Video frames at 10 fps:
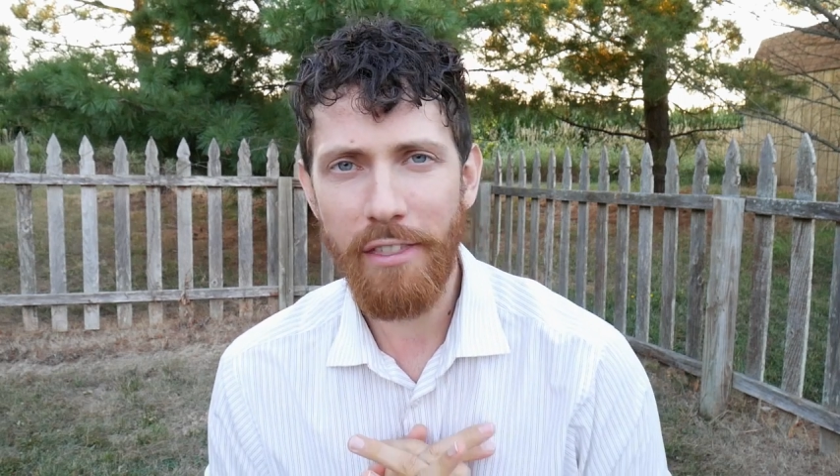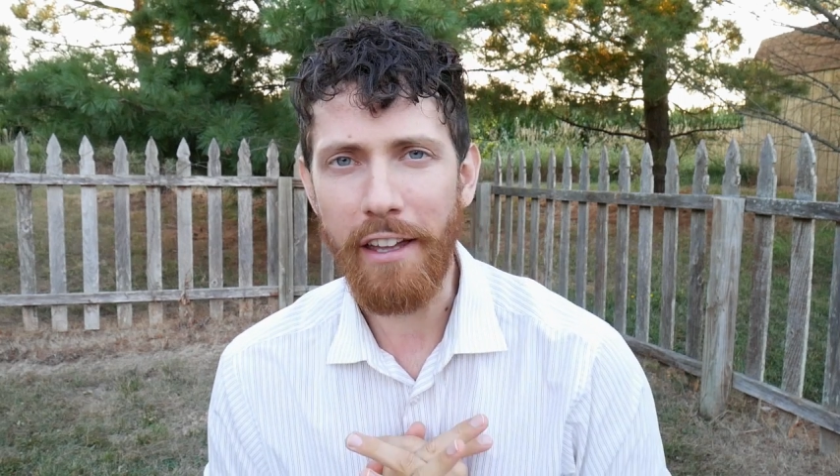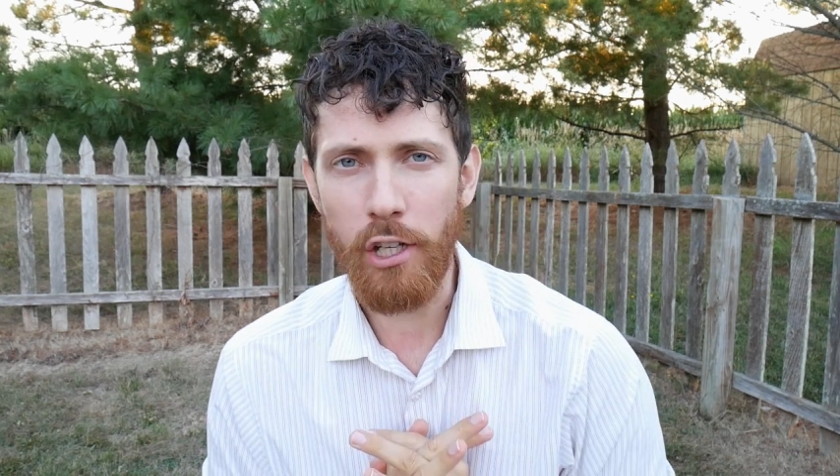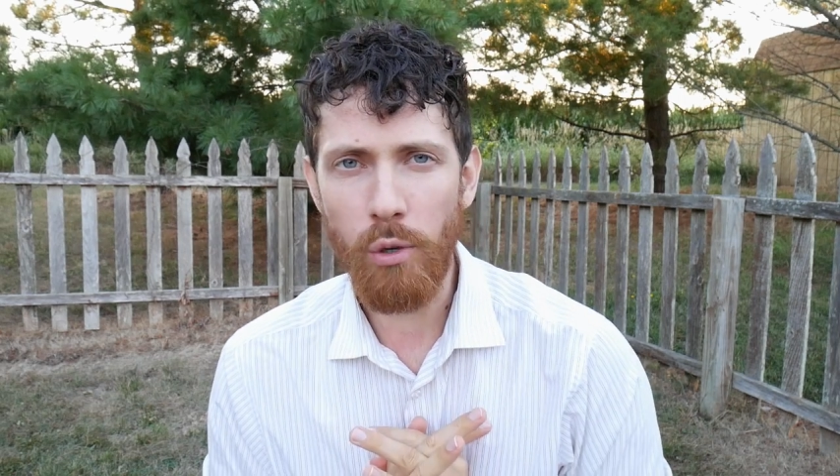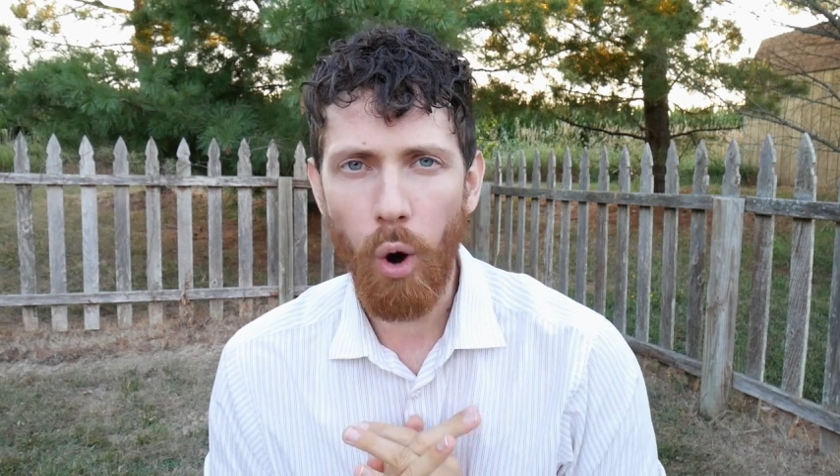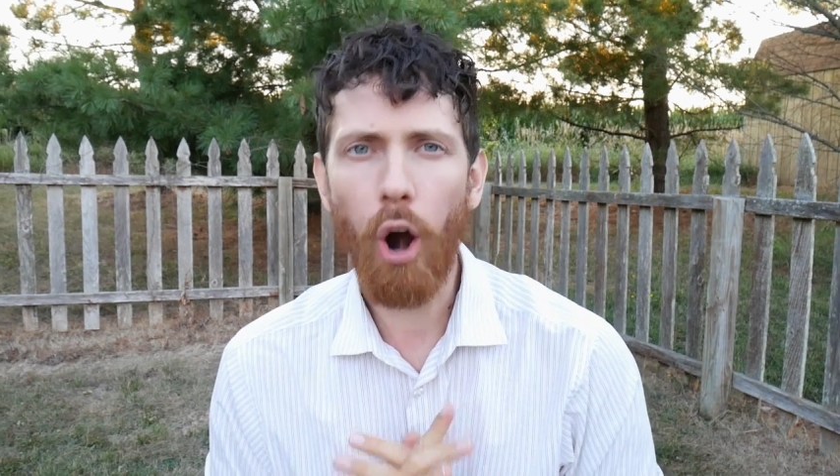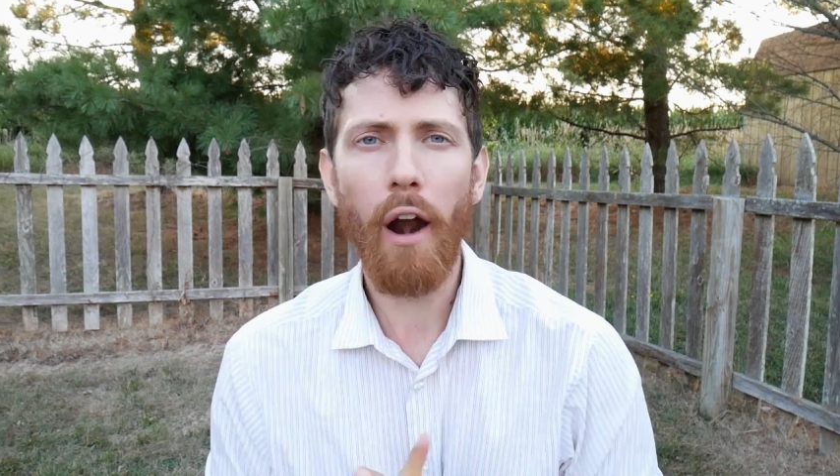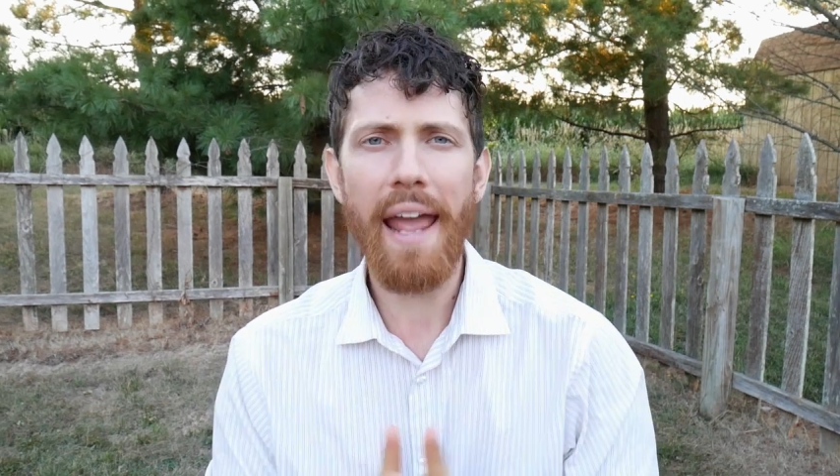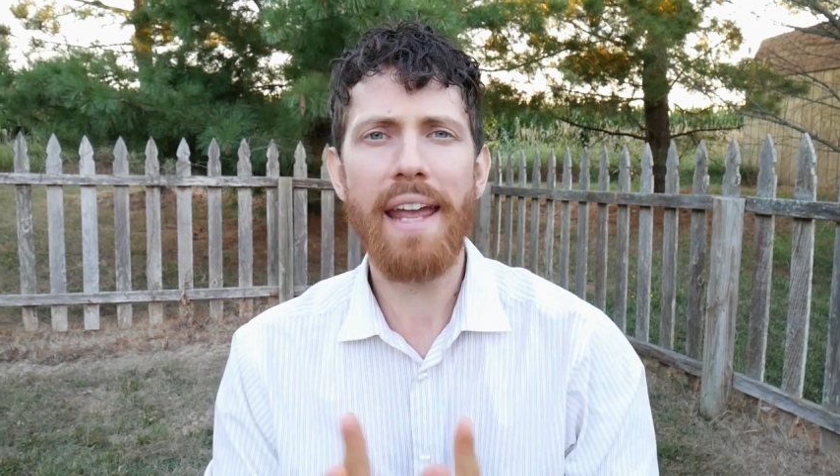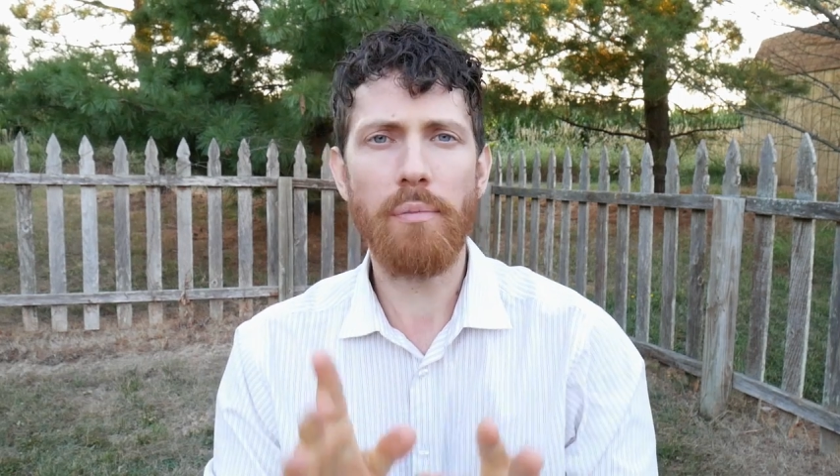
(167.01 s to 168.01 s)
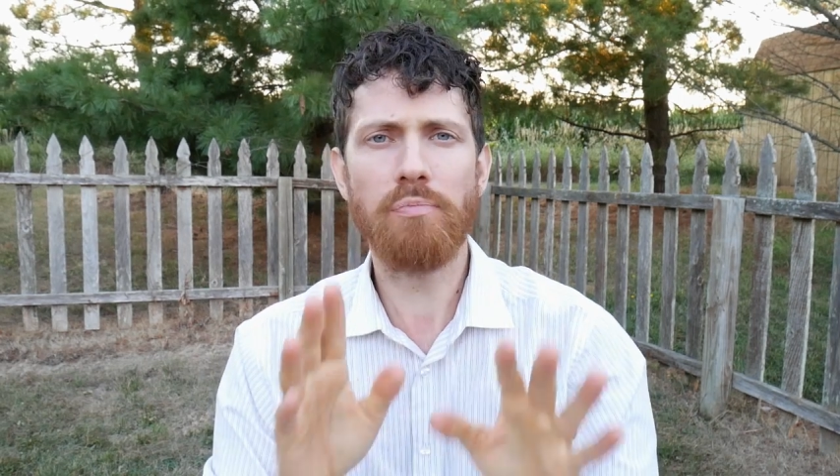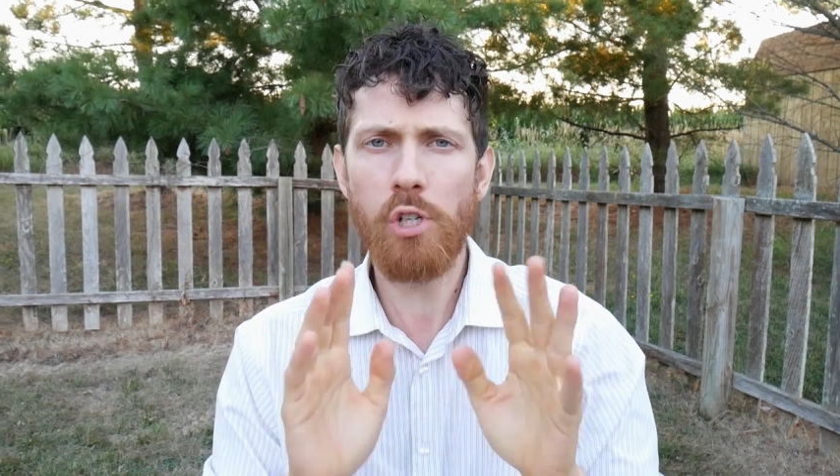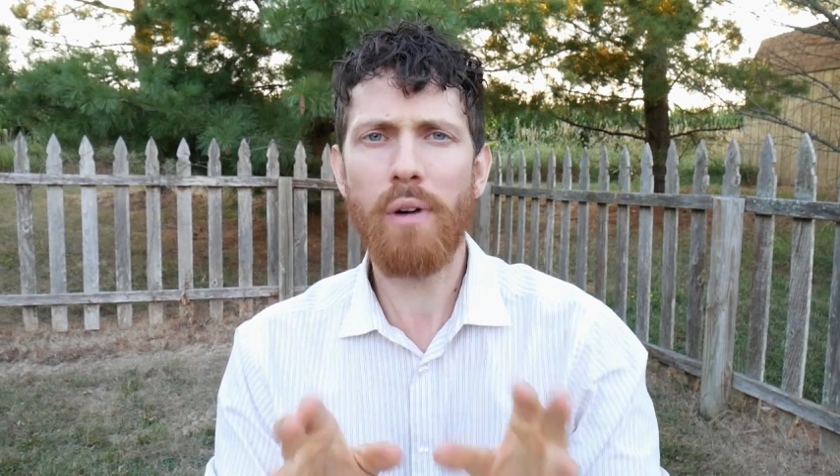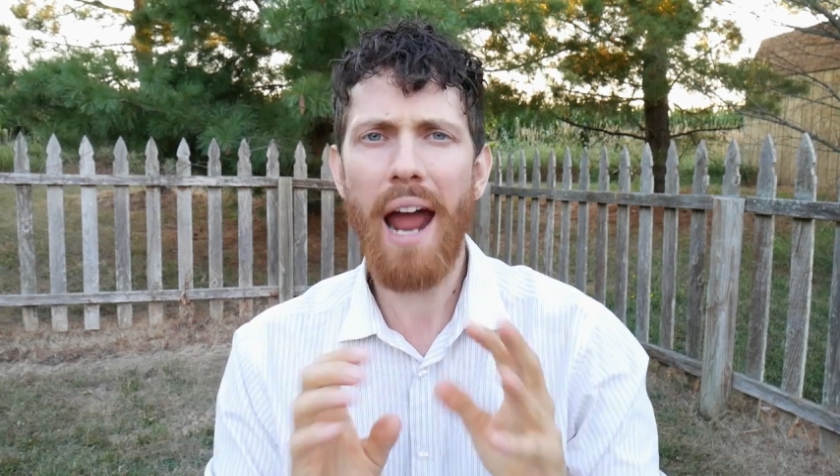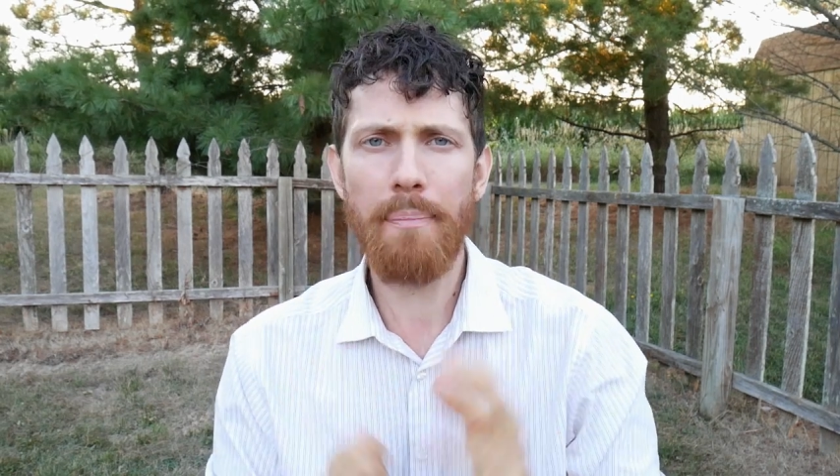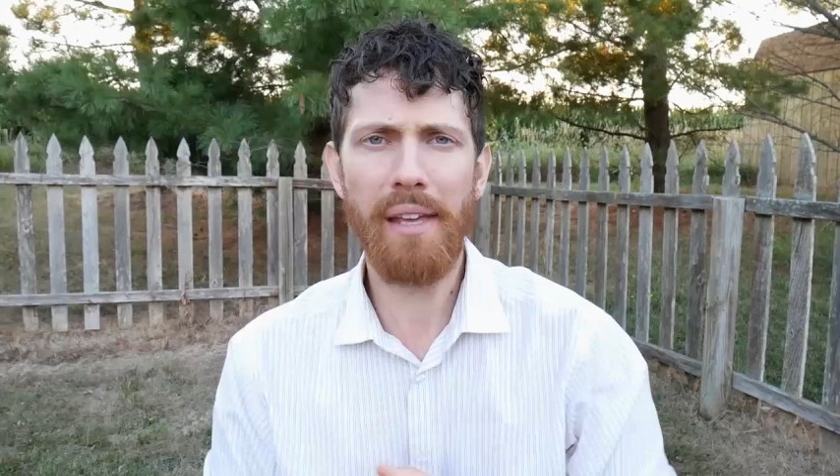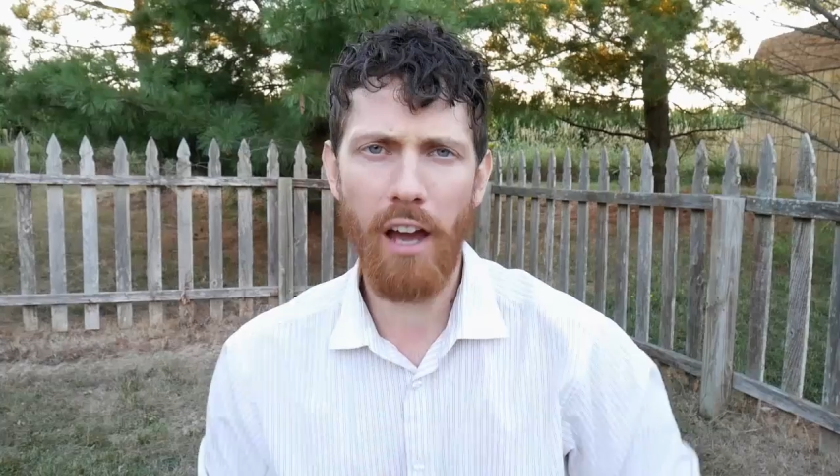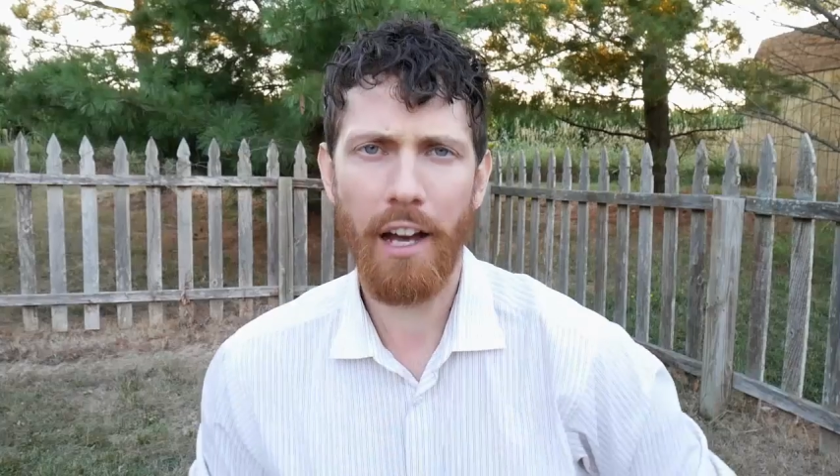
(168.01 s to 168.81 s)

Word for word: that you are a crappy,